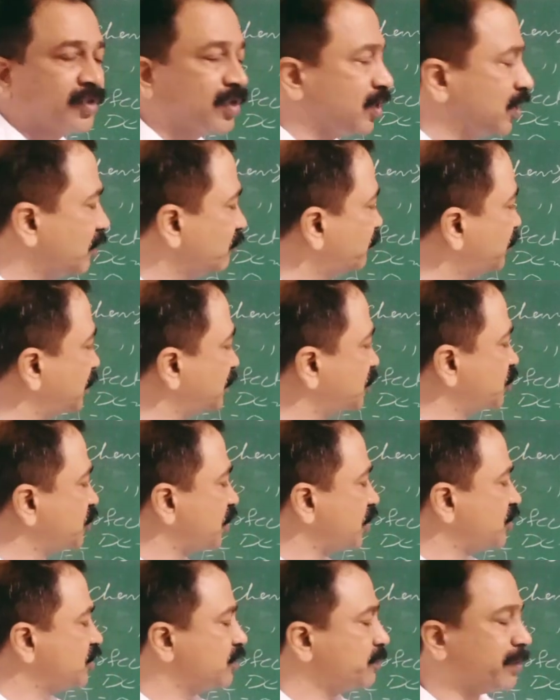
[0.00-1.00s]
If this
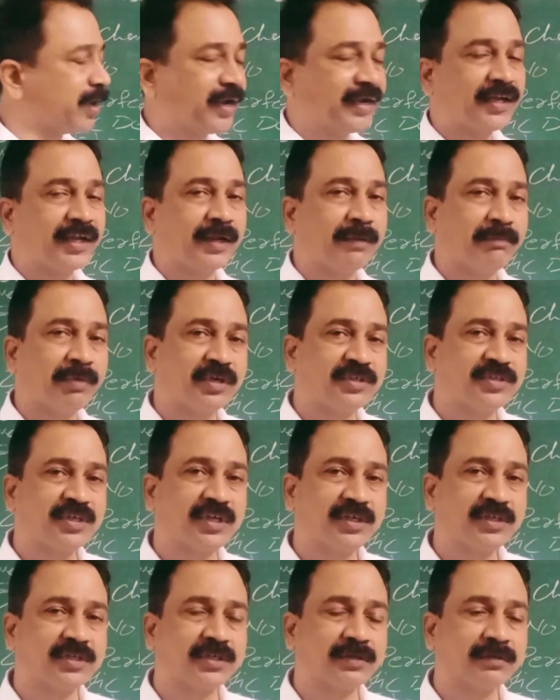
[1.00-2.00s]
changed by
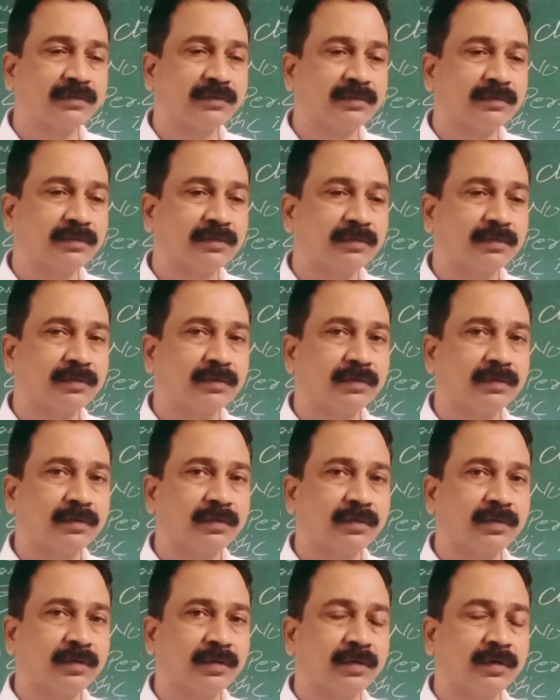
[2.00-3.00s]
10%,
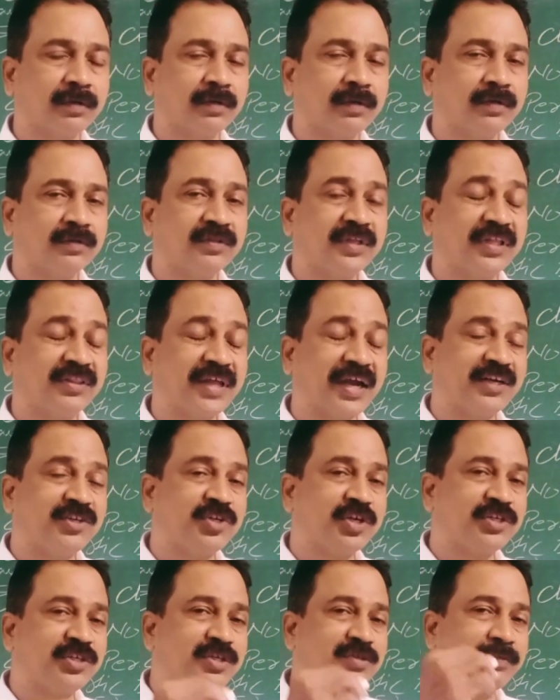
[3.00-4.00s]
then that
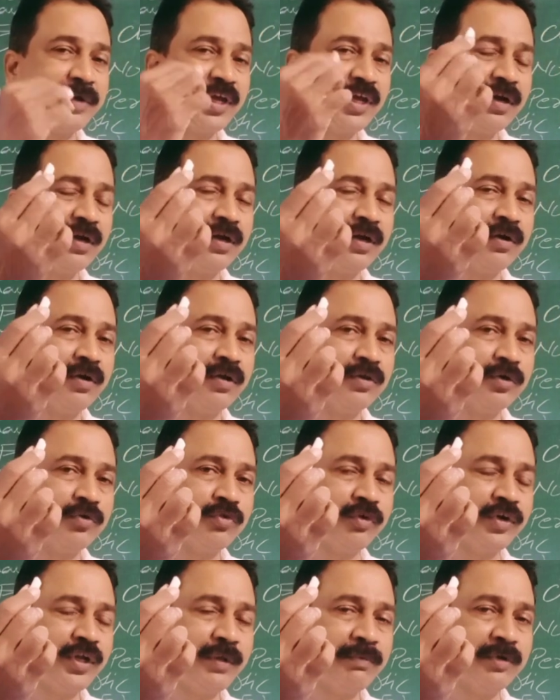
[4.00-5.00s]
changes by
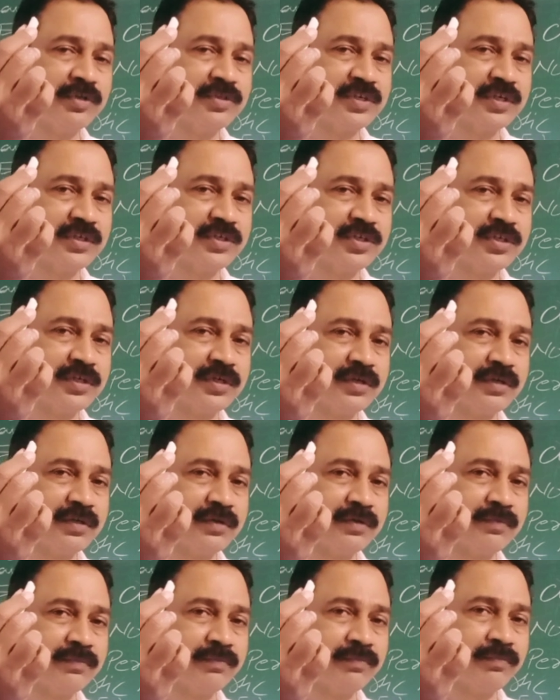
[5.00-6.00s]
20%.
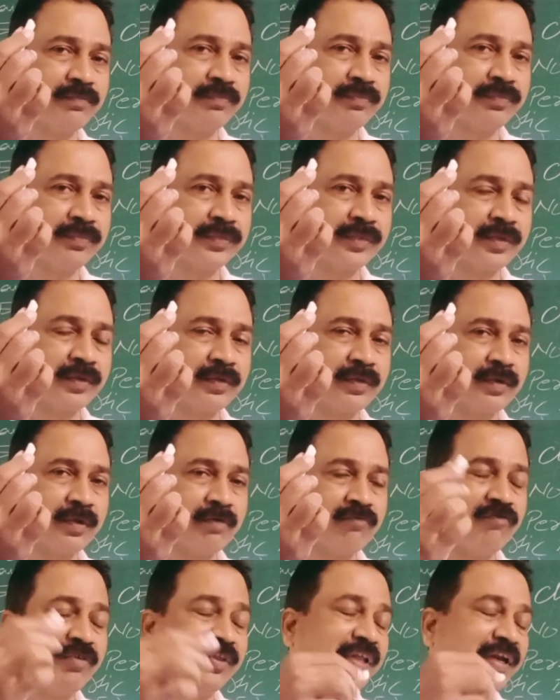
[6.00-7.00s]

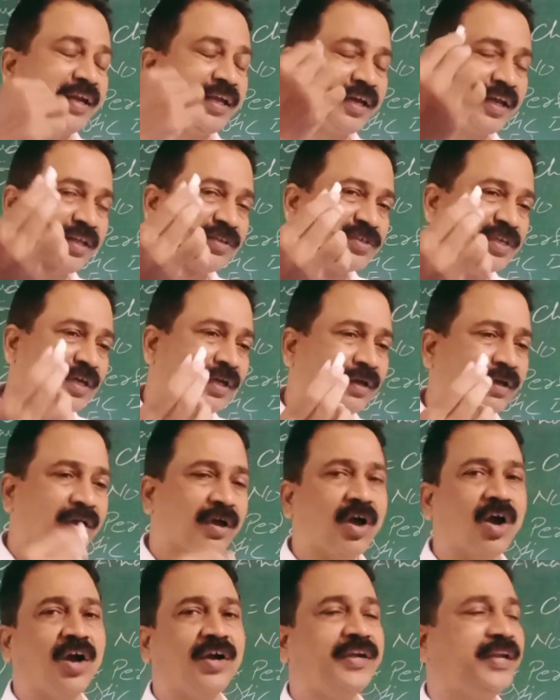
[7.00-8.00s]
Whether increasing
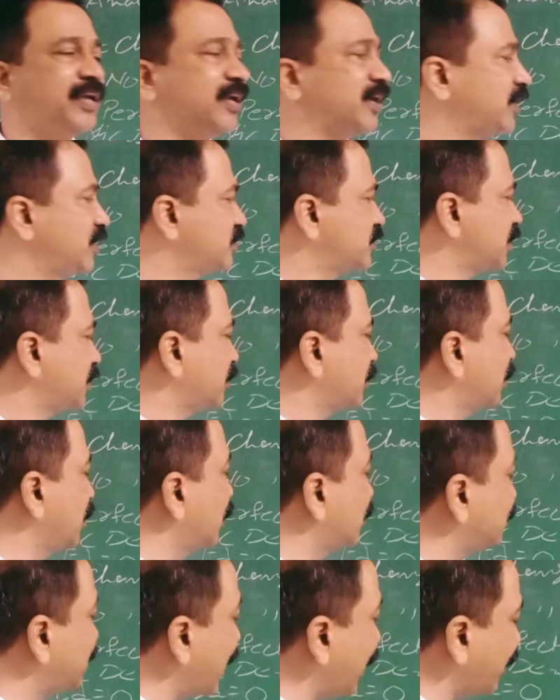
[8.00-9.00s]
or decreasing.
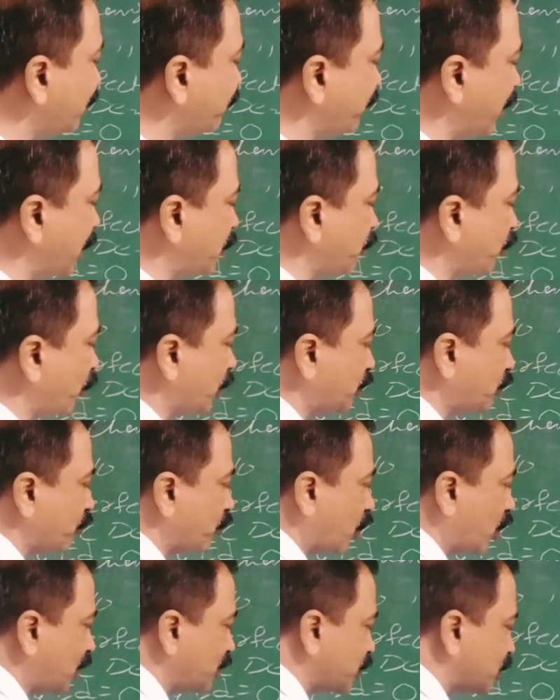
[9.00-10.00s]
That we are going to
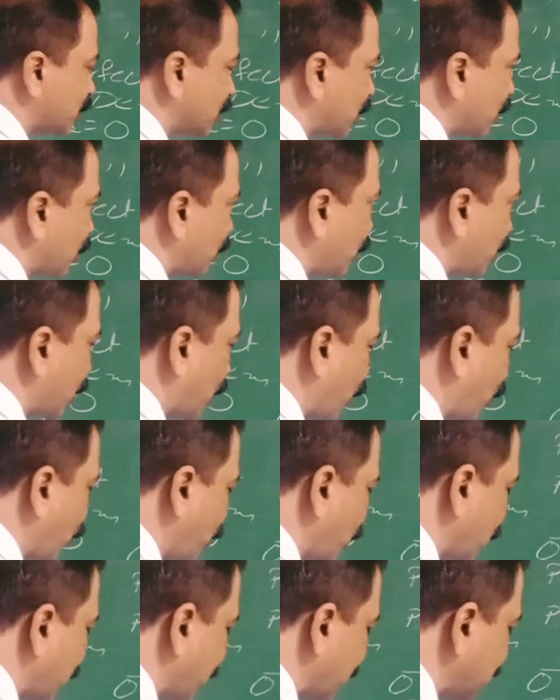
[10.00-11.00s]
watch
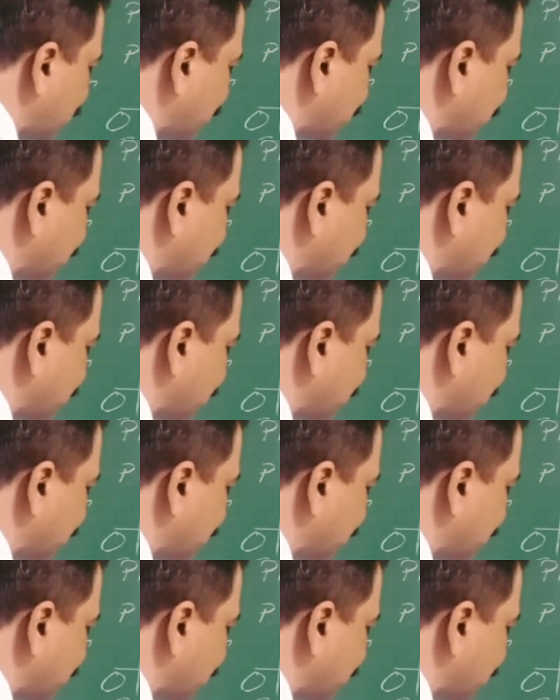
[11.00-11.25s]
now in this